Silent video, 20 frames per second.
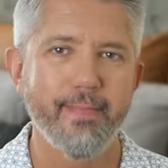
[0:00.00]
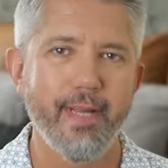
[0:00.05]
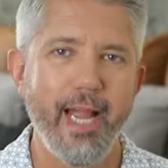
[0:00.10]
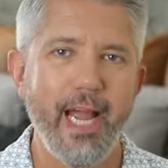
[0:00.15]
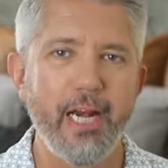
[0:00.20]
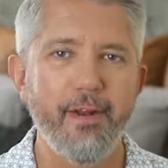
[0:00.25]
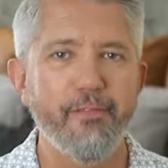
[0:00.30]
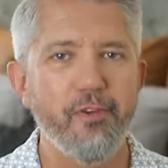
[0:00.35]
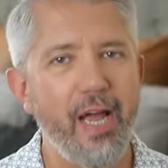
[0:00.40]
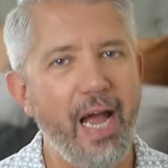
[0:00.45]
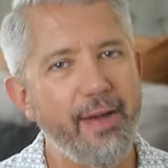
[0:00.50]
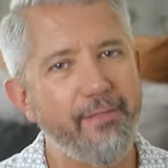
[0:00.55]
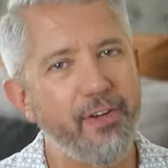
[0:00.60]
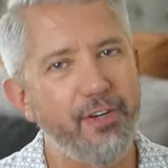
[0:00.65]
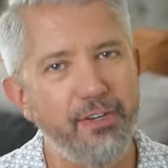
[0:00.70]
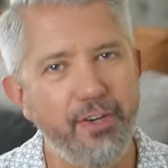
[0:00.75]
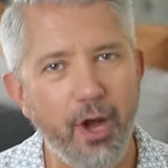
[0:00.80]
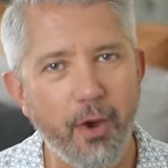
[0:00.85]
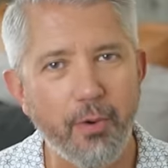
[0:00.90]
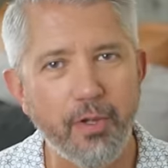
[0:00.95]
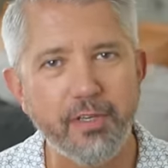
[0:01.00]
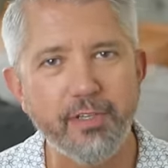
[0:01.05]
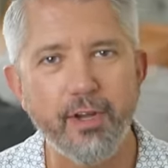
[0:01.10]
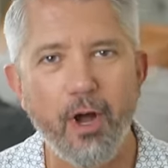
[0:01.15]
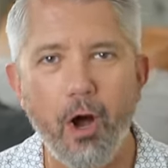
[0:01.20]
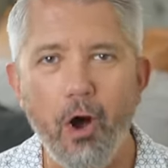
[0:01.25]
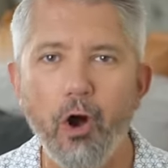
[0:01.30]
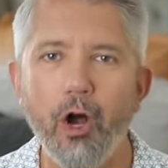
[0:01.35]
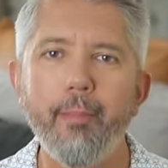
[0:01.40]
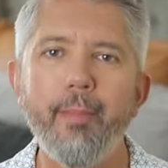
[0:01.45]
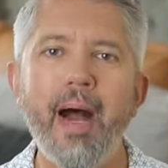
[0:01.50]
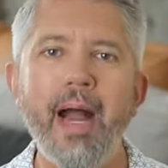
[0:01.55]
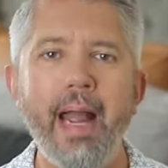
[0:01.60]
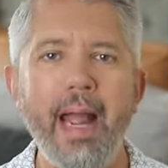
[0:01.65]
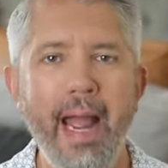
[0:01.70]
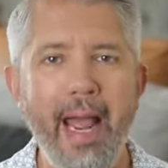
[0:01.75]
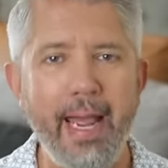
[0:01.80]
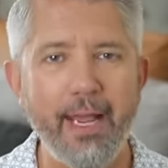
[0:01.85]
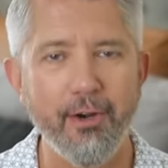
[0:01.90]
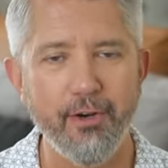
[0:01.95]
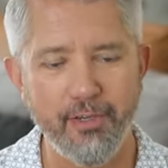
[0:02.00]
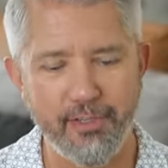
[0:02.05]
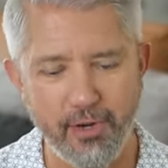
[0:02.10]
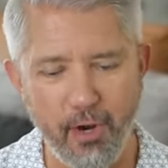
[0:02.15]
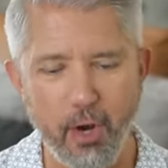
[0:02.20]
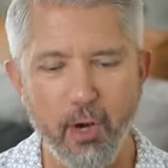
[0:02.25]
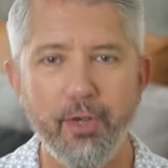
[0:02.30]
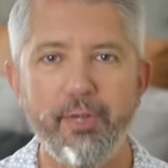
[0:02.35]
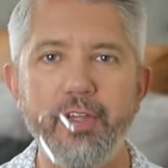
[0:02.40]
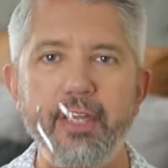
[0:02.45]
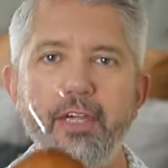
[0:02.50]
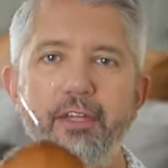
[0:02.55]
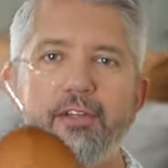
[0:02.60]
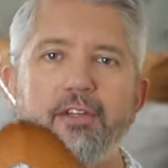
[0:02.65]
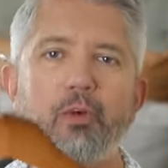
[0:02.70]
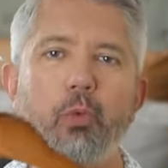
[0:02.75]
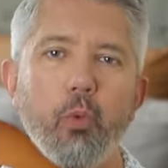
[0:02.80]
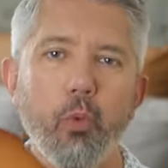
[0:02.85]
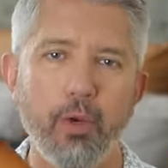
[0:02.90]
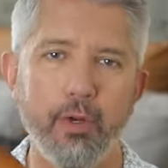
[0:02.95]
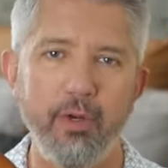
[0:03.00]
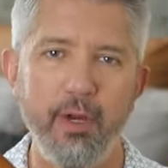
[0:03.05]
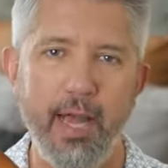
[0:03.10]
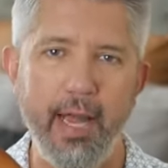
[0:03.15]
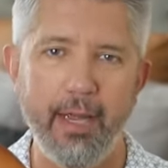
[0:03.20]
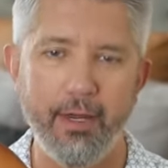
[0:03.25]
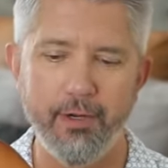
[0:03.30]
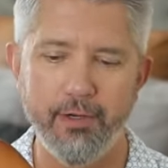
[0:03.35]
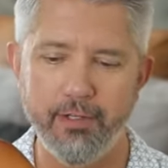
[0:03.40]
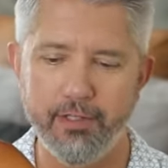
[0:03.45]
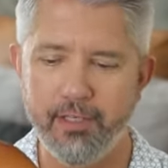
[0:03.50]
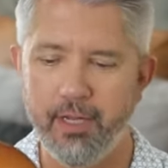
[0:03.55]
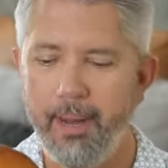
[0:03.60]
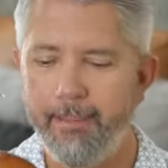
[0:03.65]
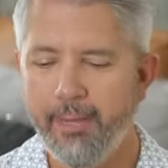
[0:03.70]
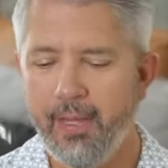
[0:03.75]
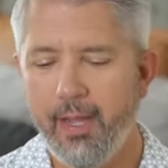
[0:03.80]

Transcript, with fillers: And if you haven't noticed, all of my hangers are these wooden hangers.